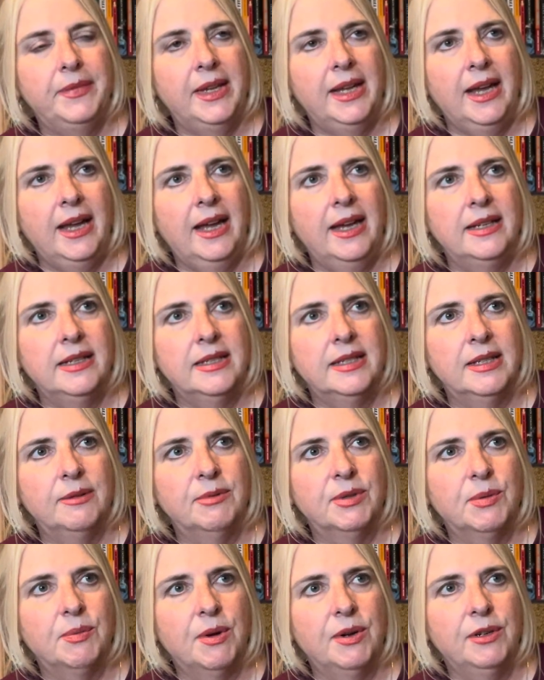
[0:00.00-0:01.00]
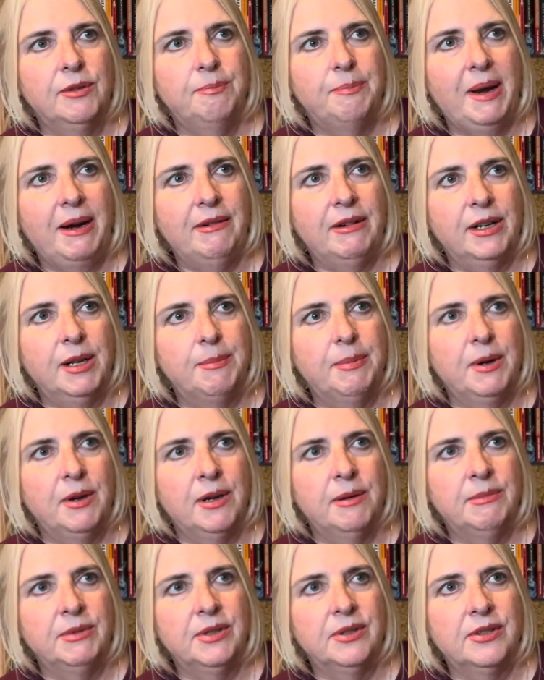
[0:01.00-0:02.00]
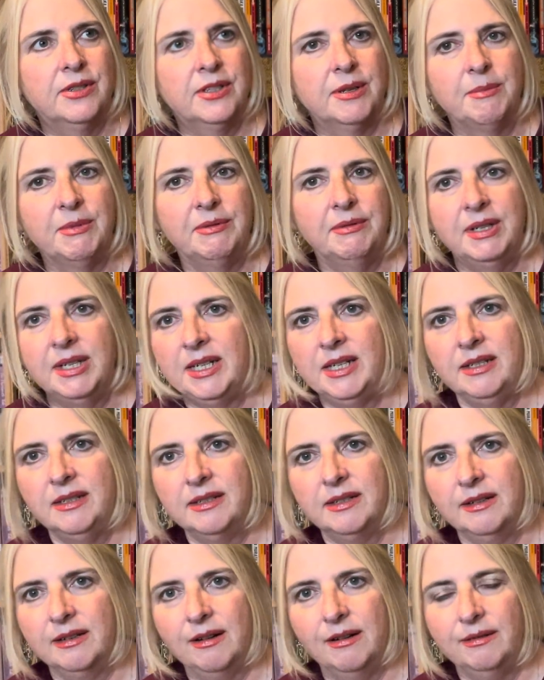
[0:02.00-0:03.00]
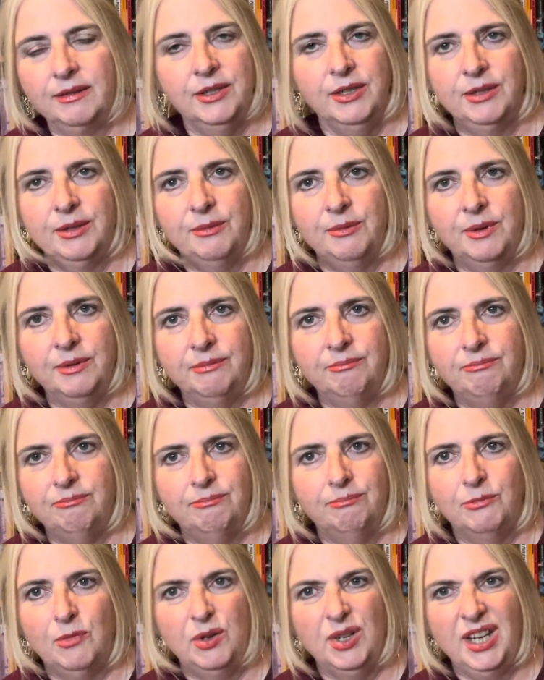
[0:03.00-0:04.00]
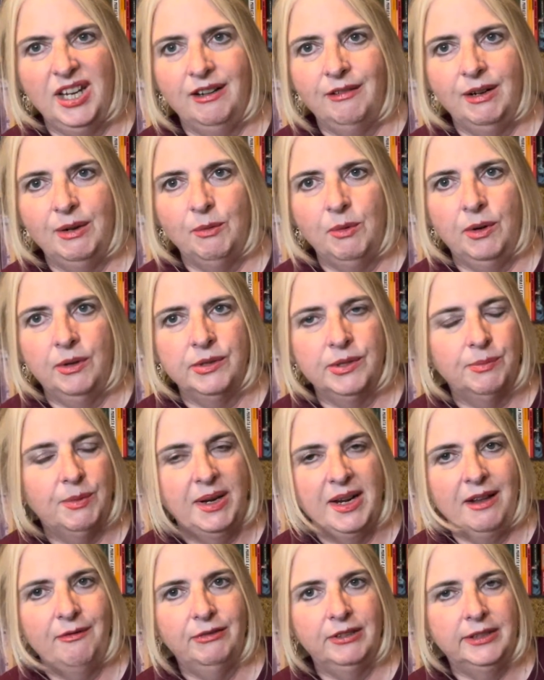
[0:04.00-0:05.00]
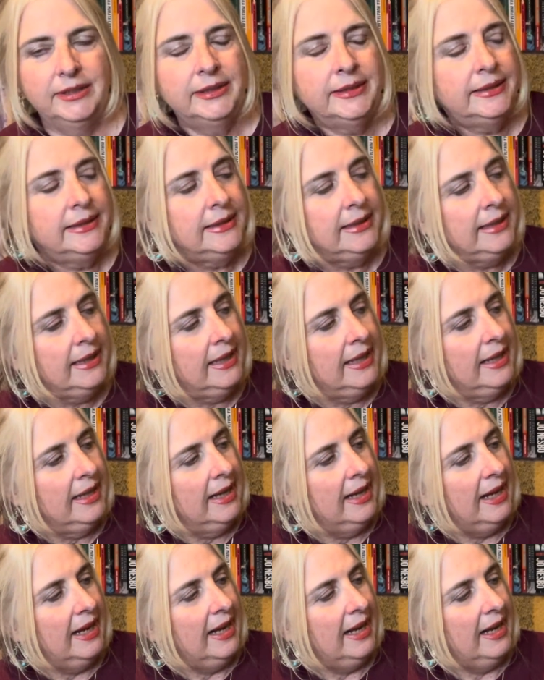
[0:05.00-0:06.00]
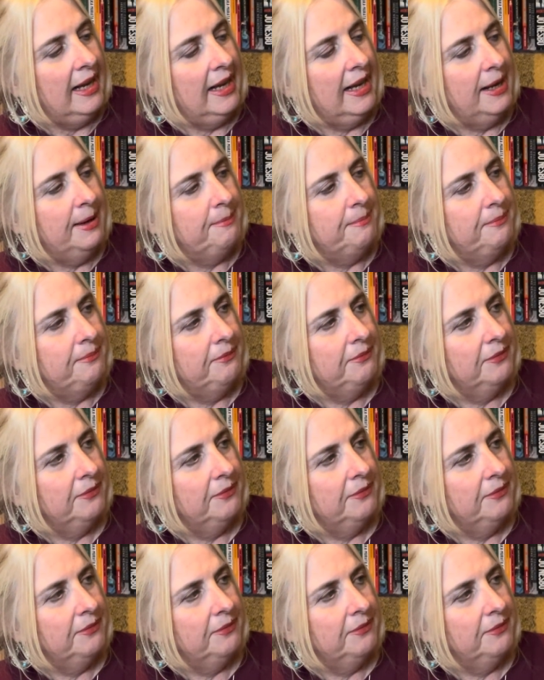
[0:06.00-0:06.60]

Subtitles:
And it was one of Barack Obama's summer reads. I don't know what year it was, whenever. And